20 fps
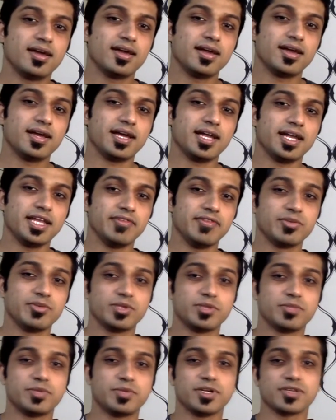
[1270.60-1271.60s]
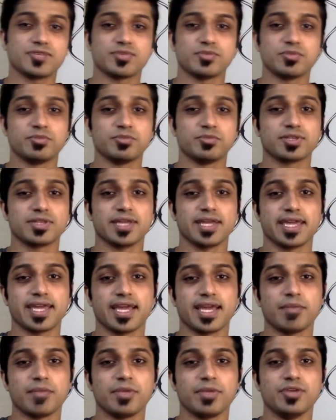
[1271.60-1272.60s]
And even with prayers from a book, there can
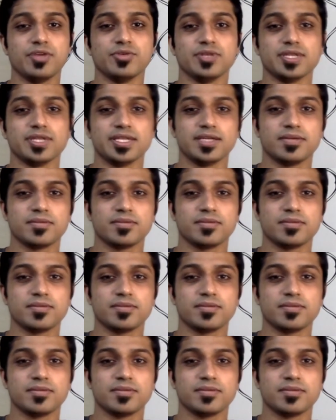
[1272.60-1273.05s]
be unity.